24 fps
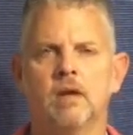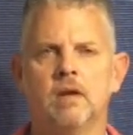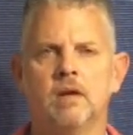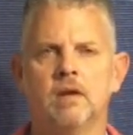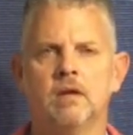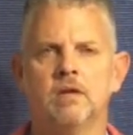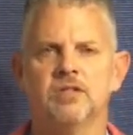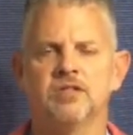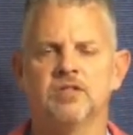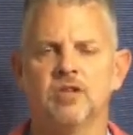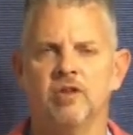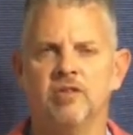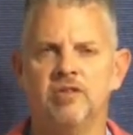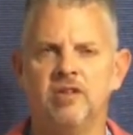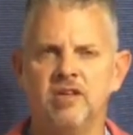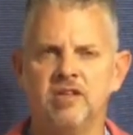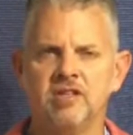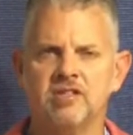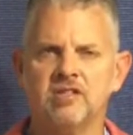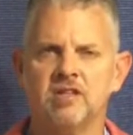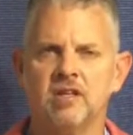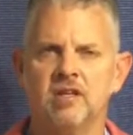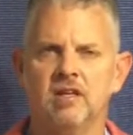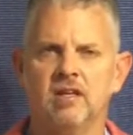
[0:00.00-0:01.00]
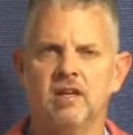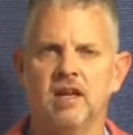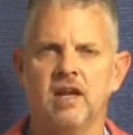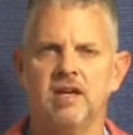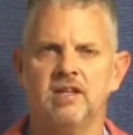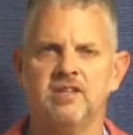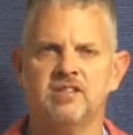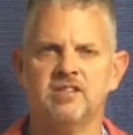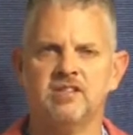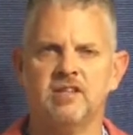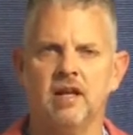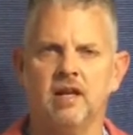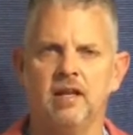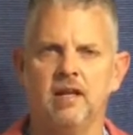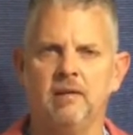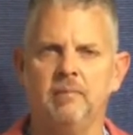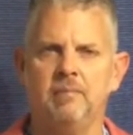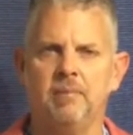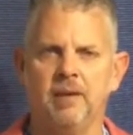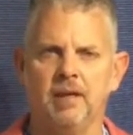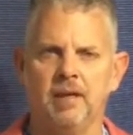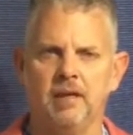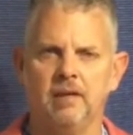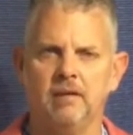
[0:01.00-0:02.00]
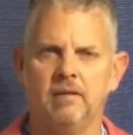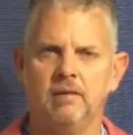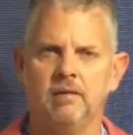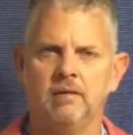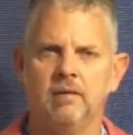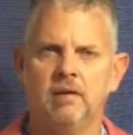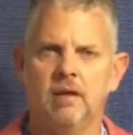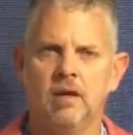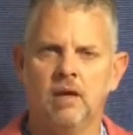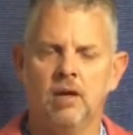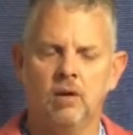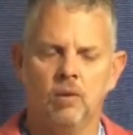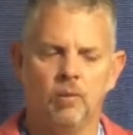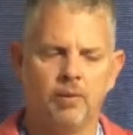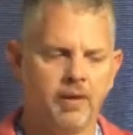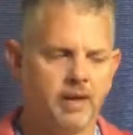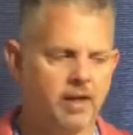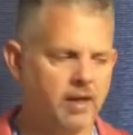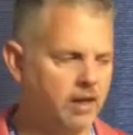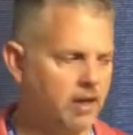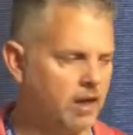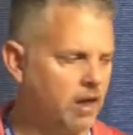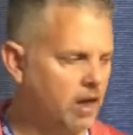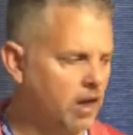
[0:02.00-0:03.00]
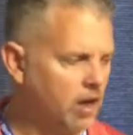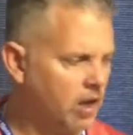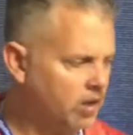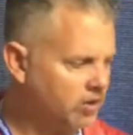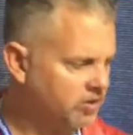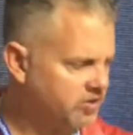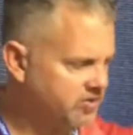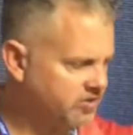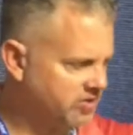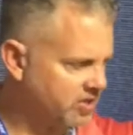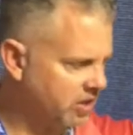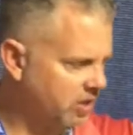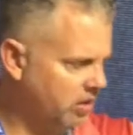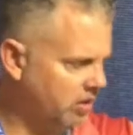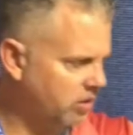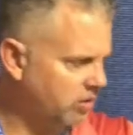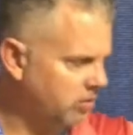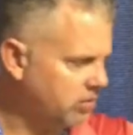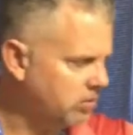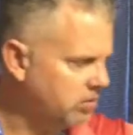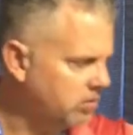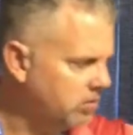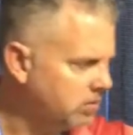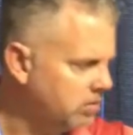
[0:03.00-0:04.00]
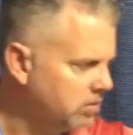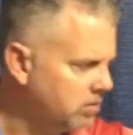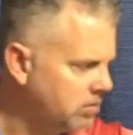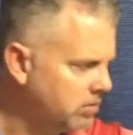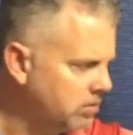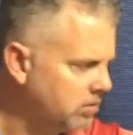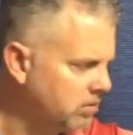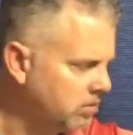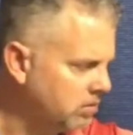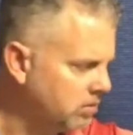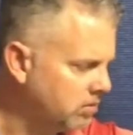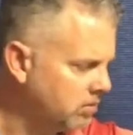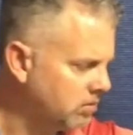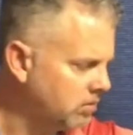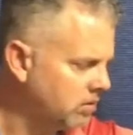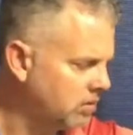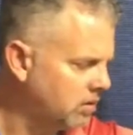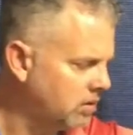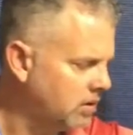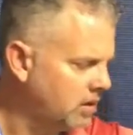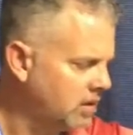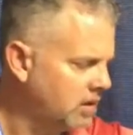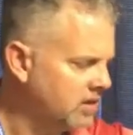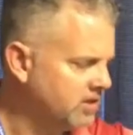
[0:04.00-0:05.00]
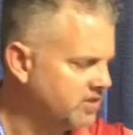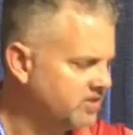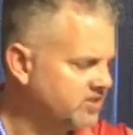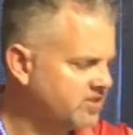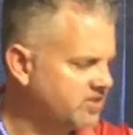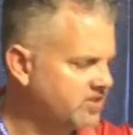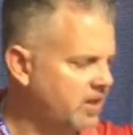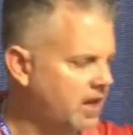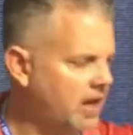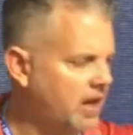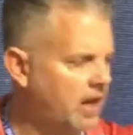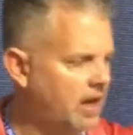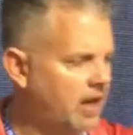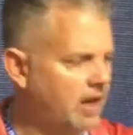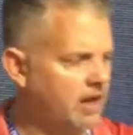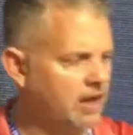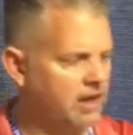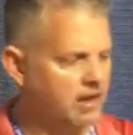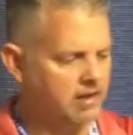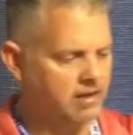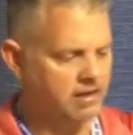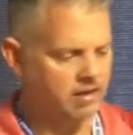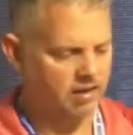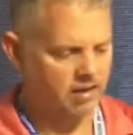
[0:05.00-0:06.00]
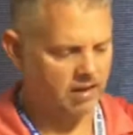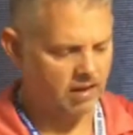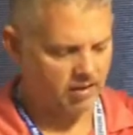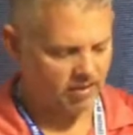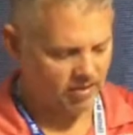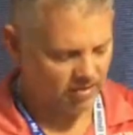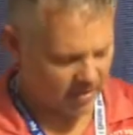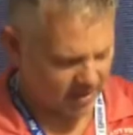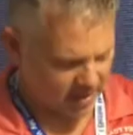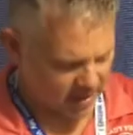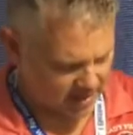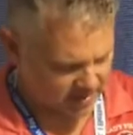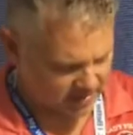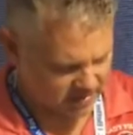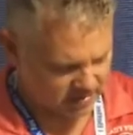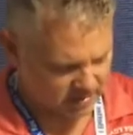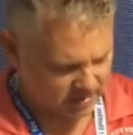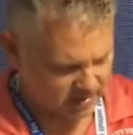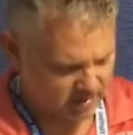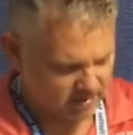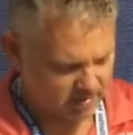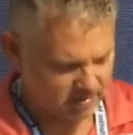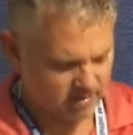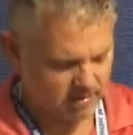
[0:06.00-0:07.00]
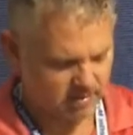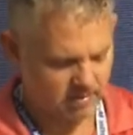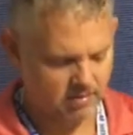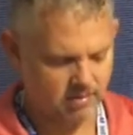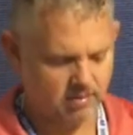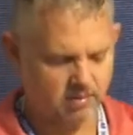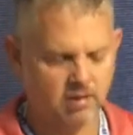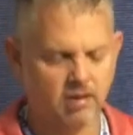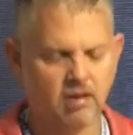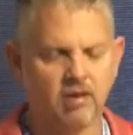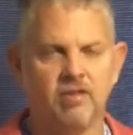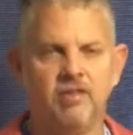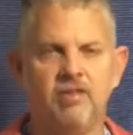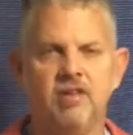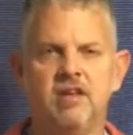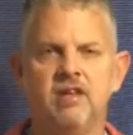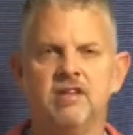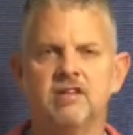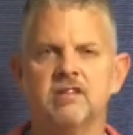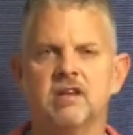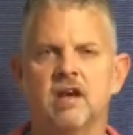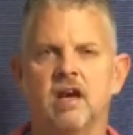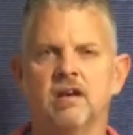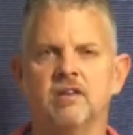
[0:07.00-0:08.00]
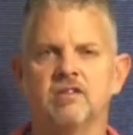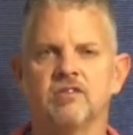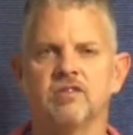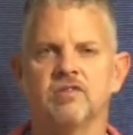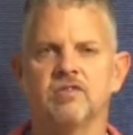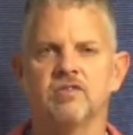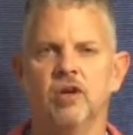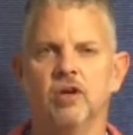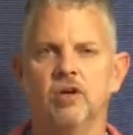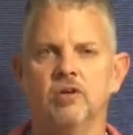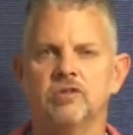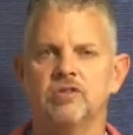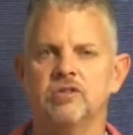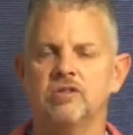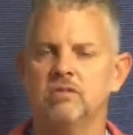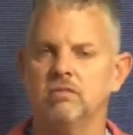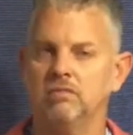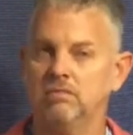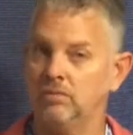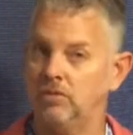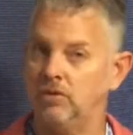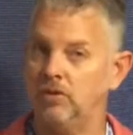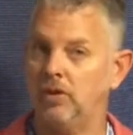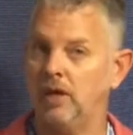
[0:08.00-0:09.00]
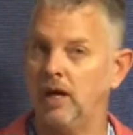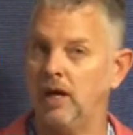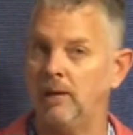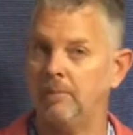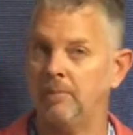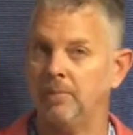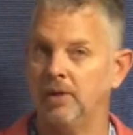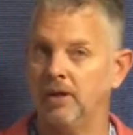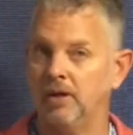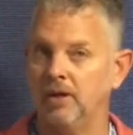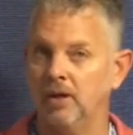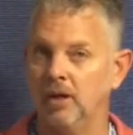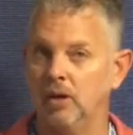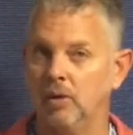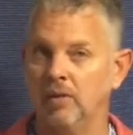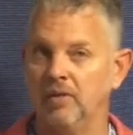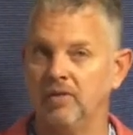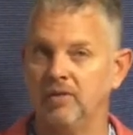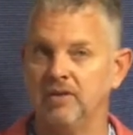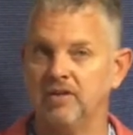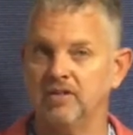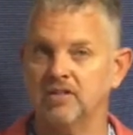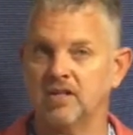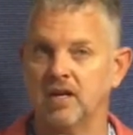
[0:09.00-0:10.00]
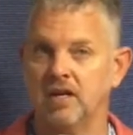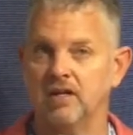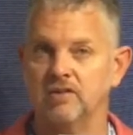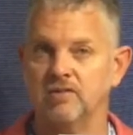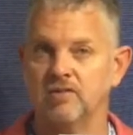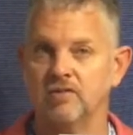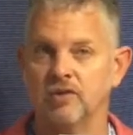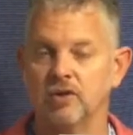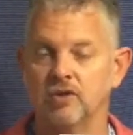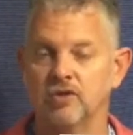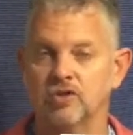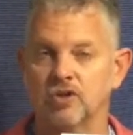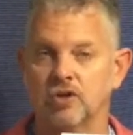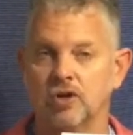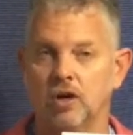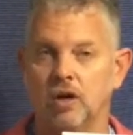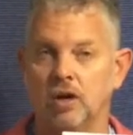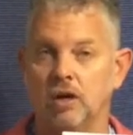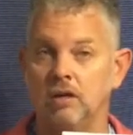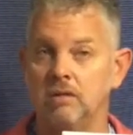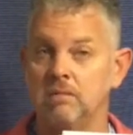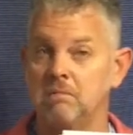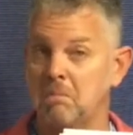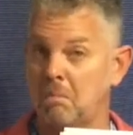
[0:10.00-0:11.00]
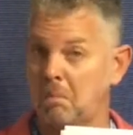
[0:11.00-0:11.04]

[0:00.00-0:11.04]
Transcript: So this nice steady beat, we can also say that these kinds of notes, you happen to know what these kinds of notes are called?